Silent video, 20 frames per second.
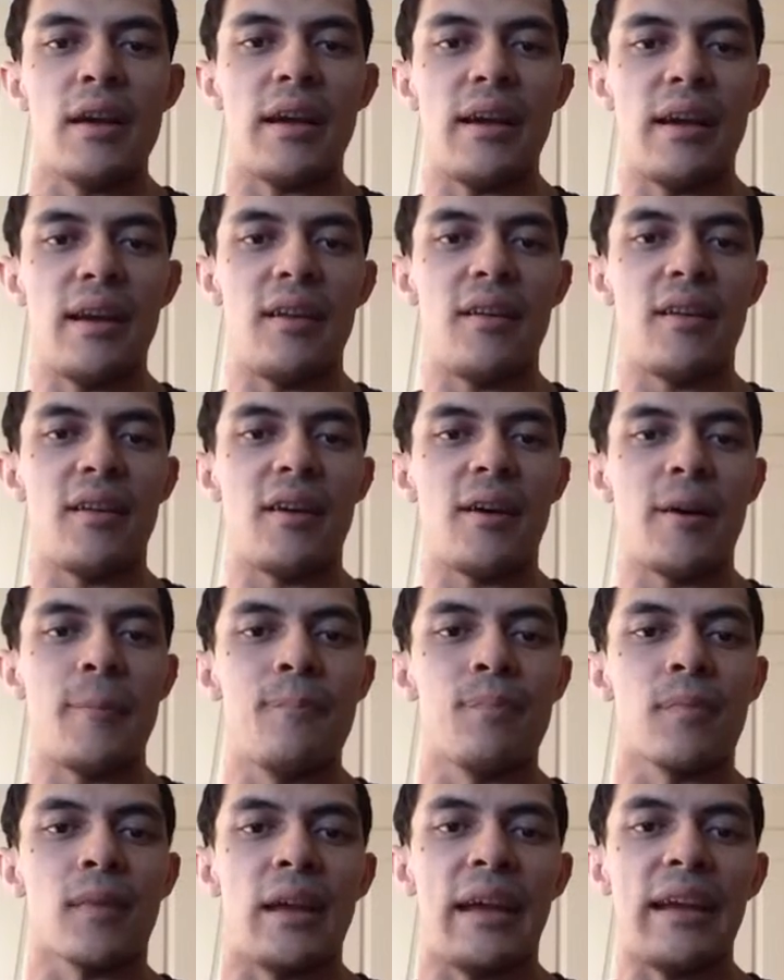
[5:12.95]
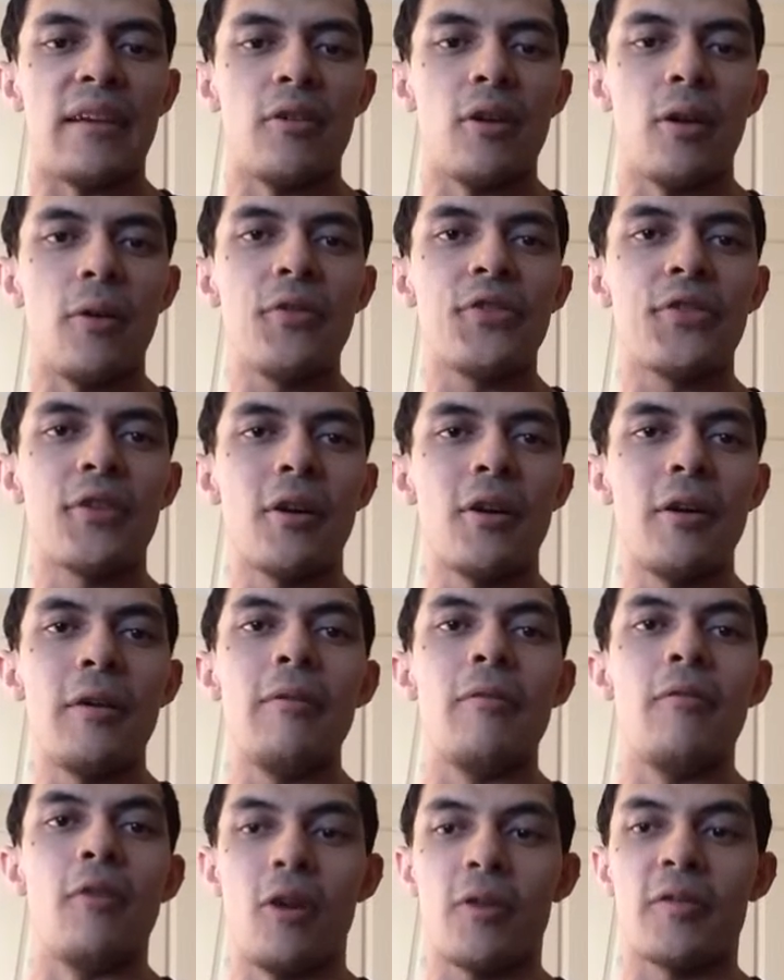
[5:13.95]
And he can
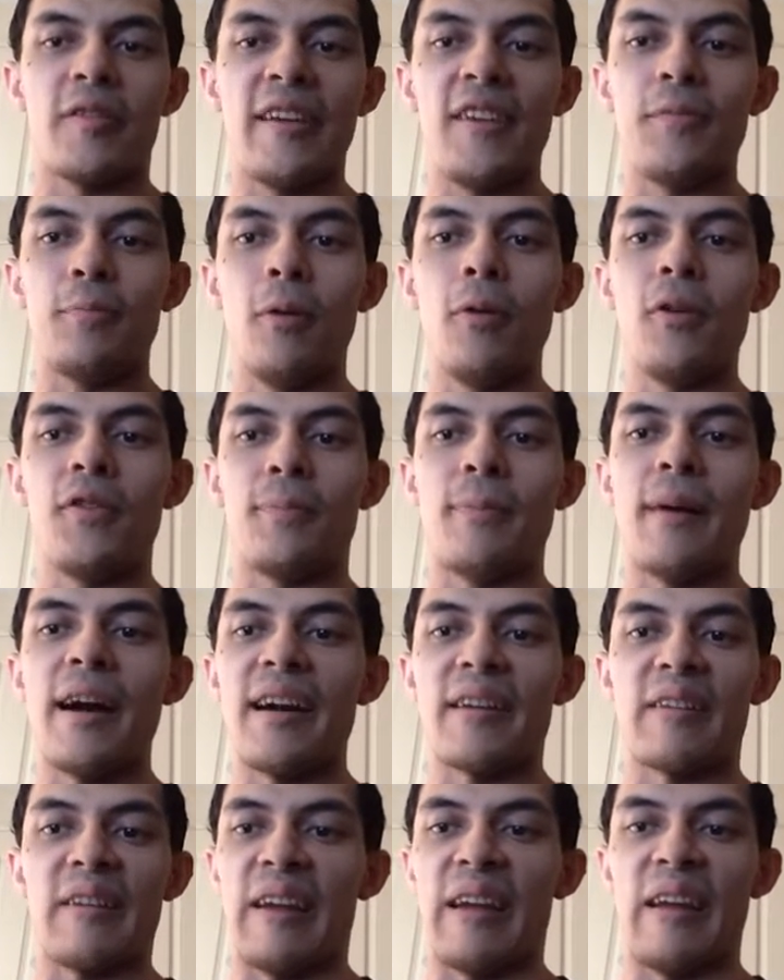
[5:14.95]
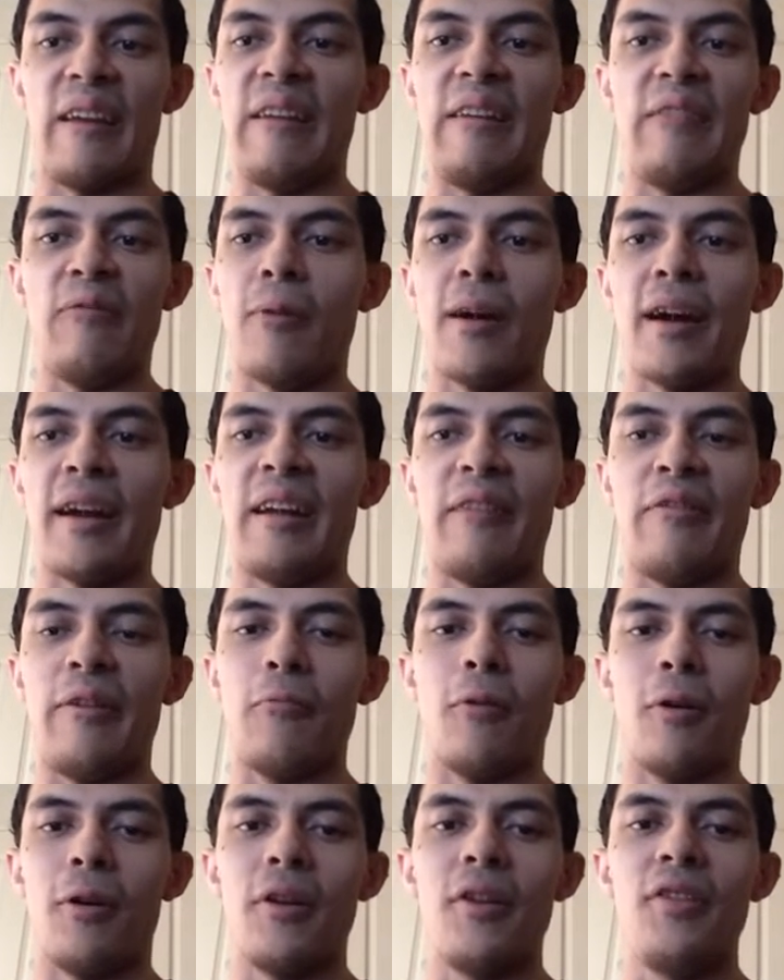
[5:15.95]
also knock these bullets back any way if he
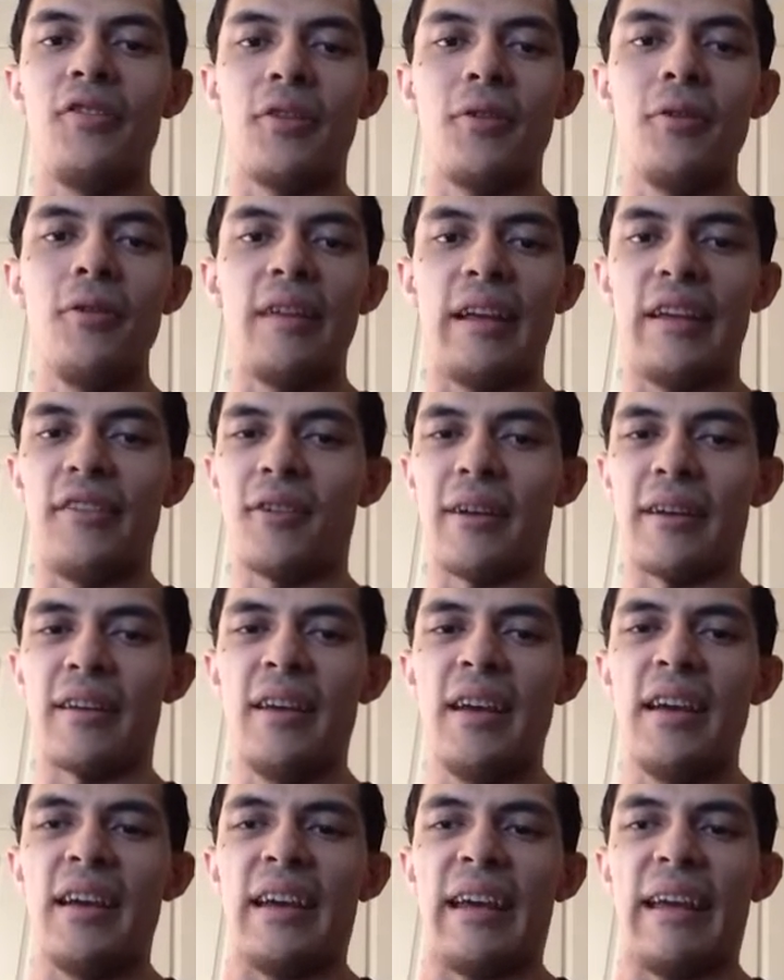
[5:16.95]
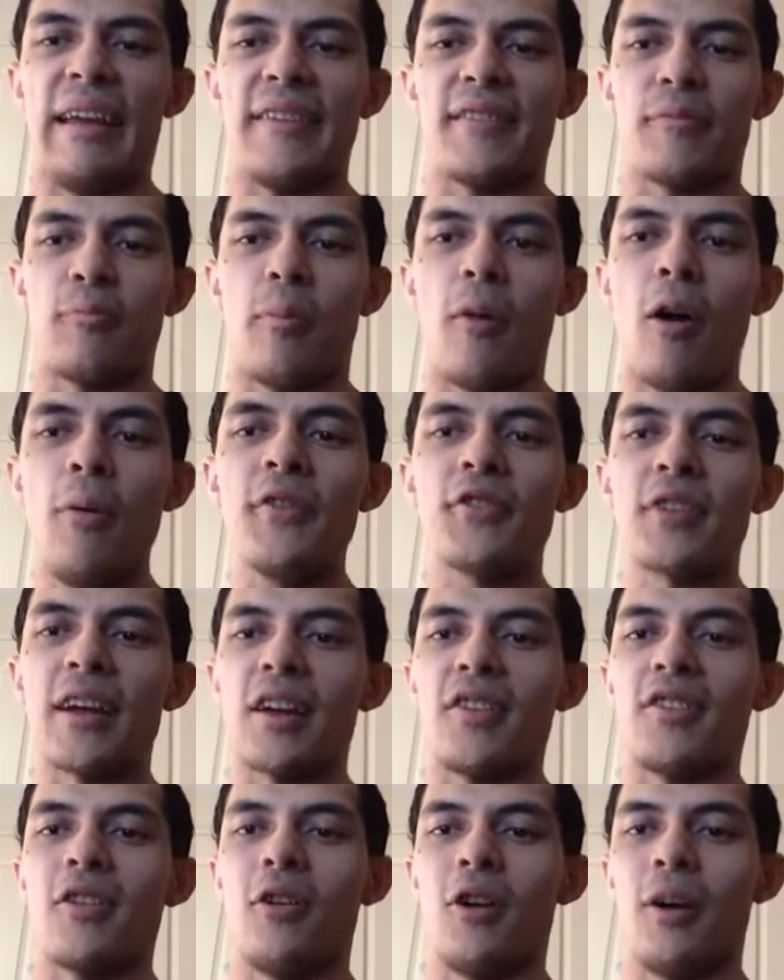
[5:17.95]
wanted to. He's like, it's almost
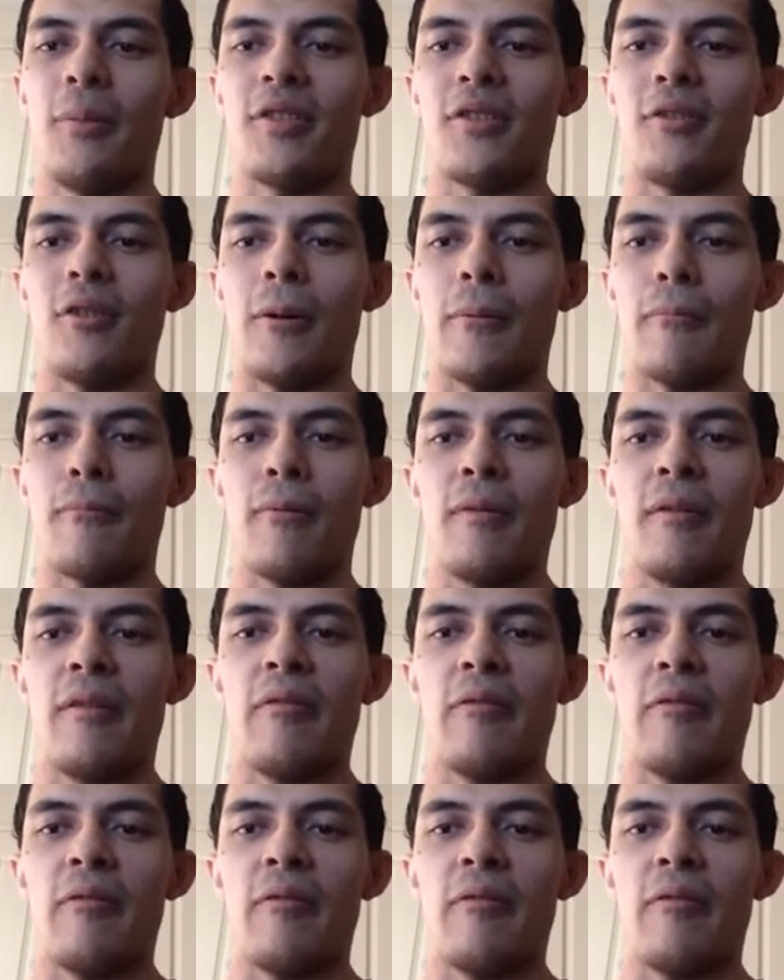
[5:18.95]
like a time stop.